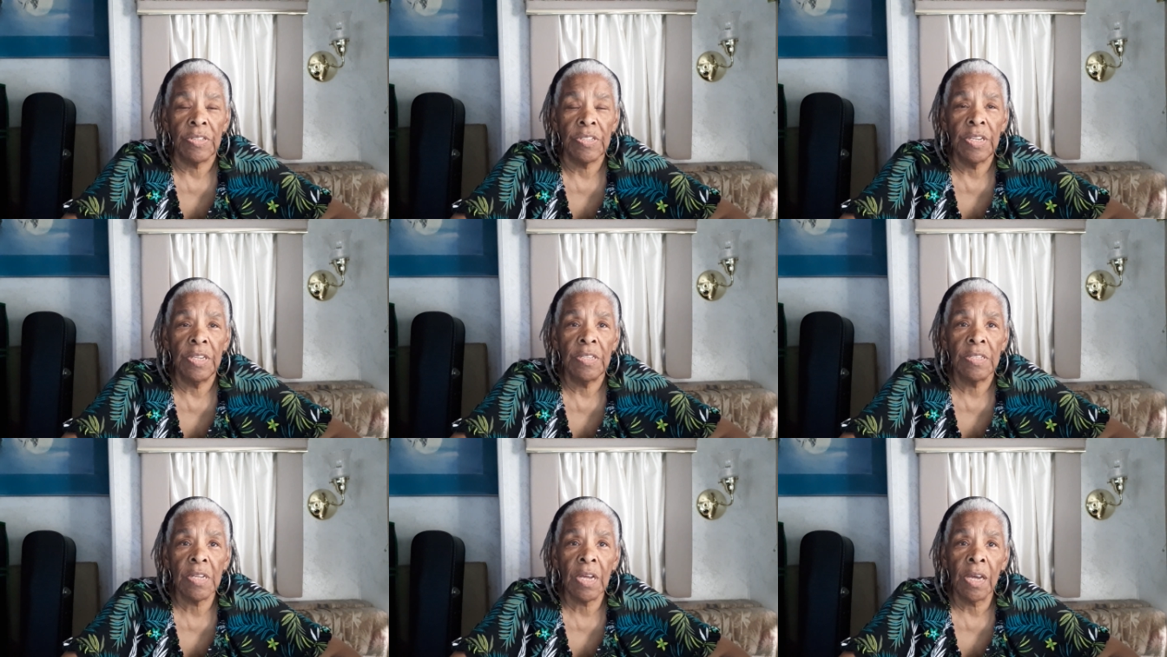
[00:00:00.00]

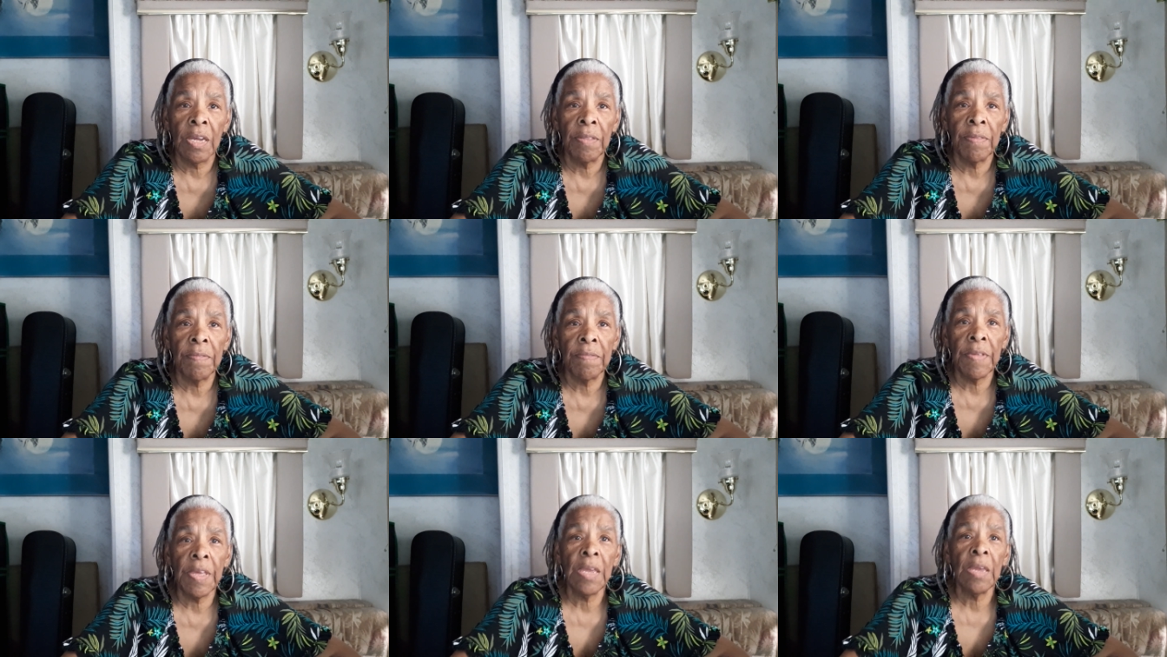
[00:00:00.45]
He's, I
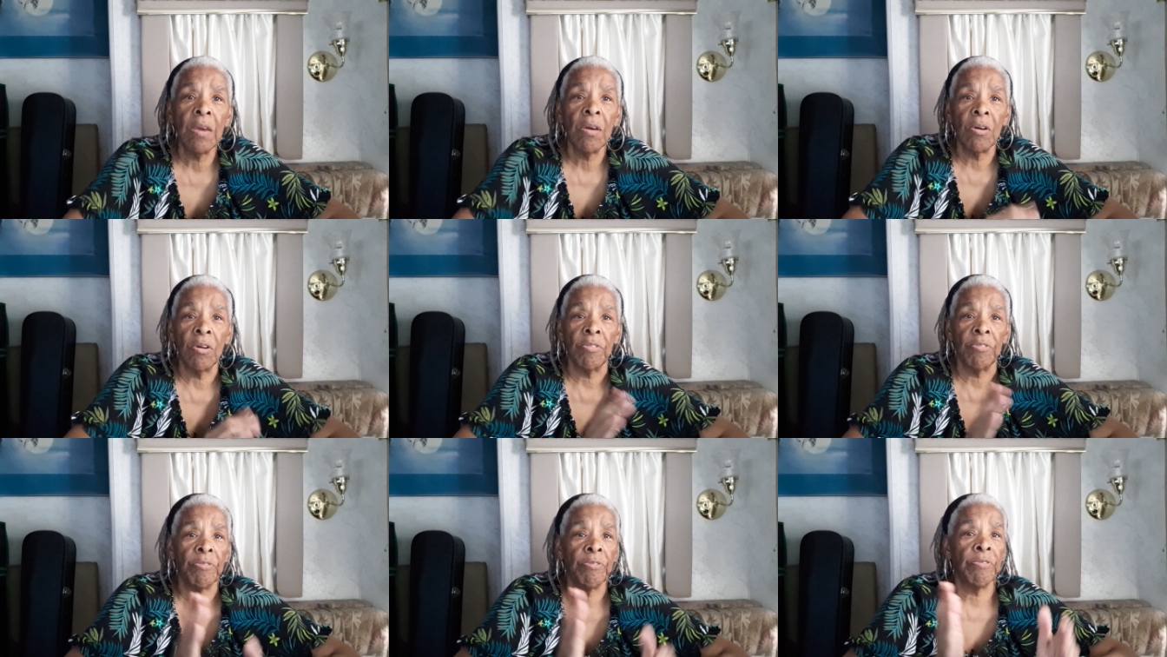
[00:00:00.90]
think,
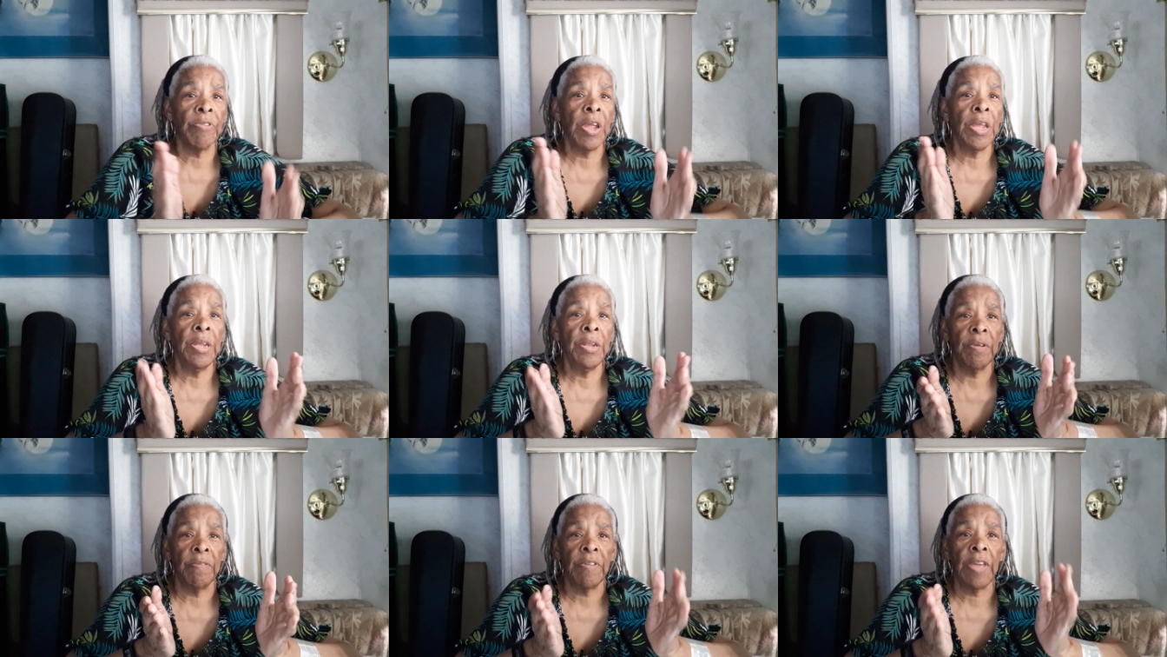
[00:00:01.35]

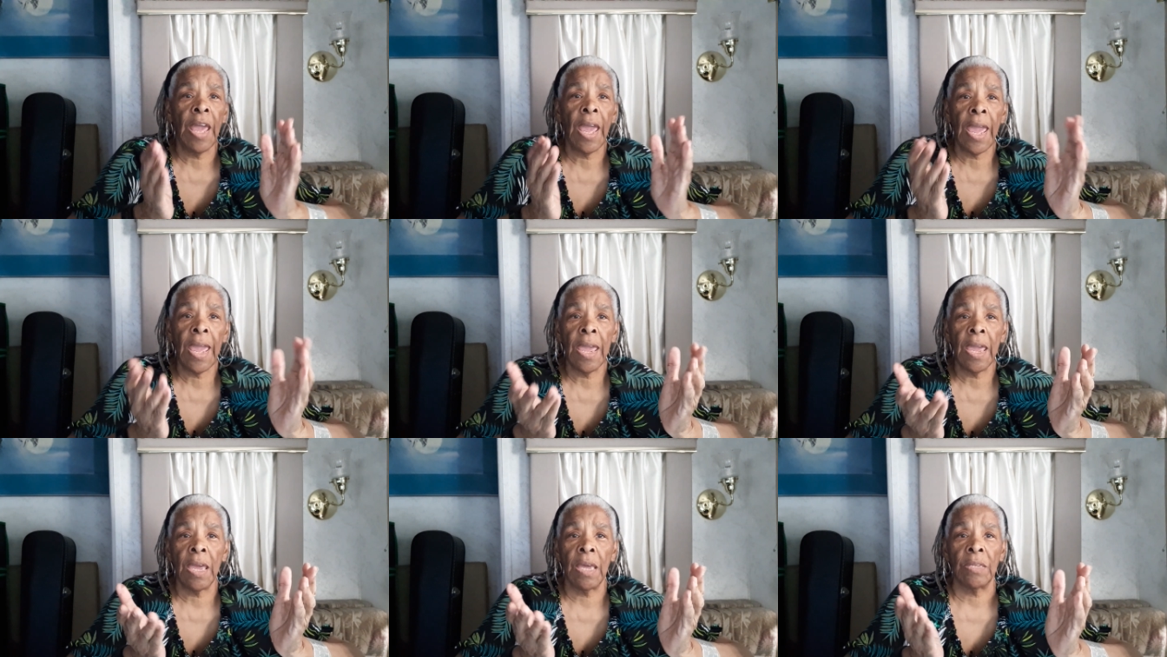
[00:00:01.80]
afraid of
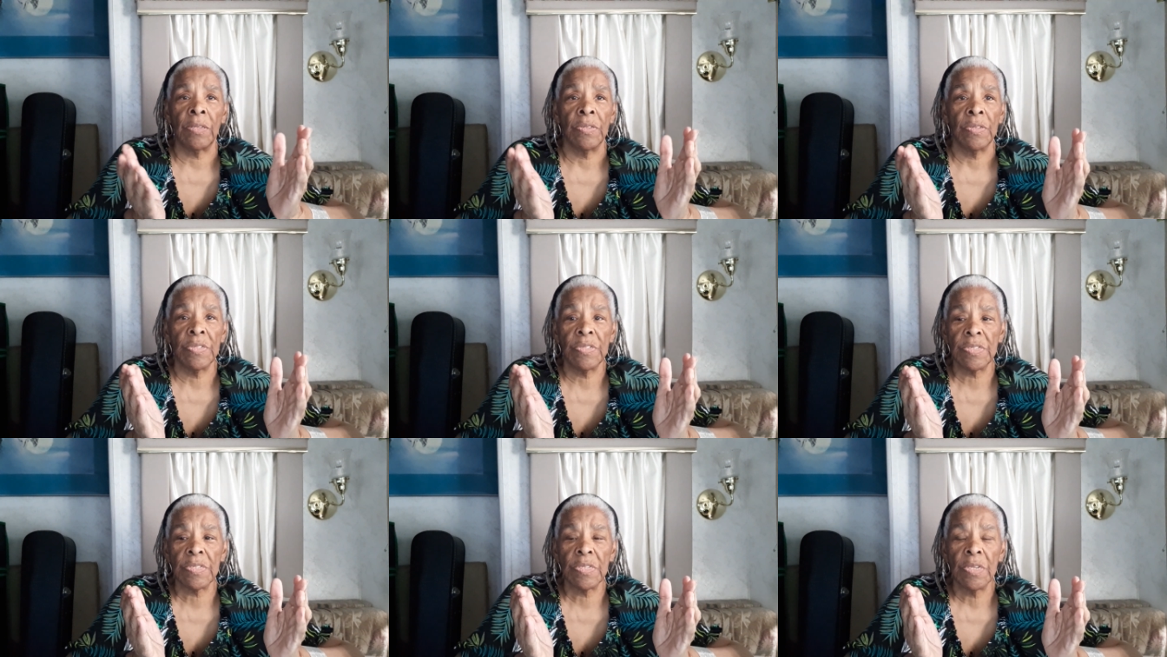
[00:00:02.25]

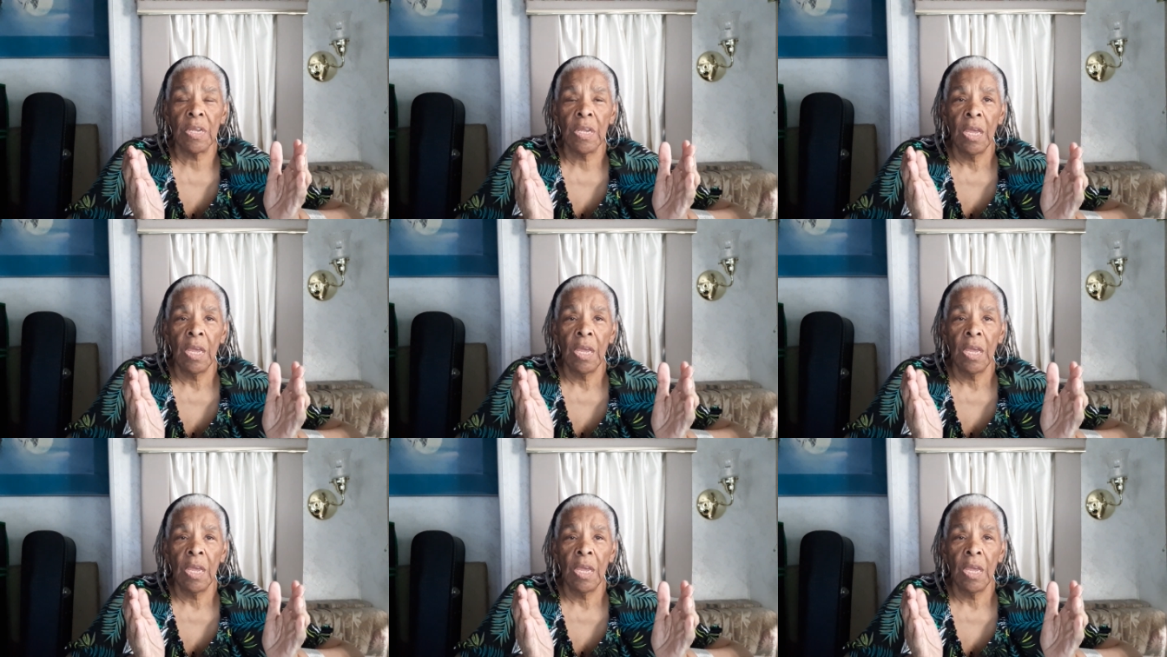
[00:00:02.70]
hands,